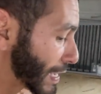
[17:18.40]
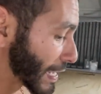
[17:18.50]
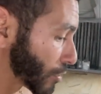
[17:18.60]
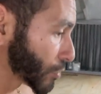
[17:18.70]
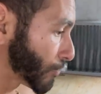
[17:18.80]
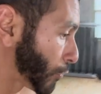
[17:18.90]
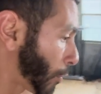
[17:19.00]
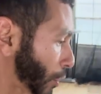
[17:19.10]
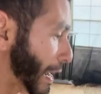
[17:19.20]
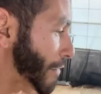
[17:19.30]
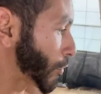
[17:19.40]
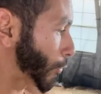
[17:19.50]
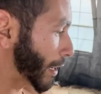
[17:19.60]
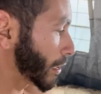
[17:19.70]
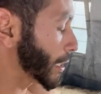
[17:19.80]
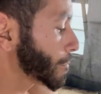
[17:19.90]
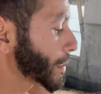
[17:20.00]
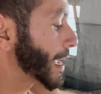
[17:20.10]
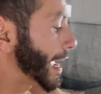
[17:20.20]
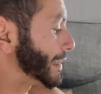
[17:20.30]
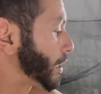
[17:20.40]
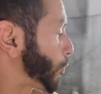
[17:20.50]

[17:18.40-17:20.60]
Here in the front, we're gonna have a railing, and then a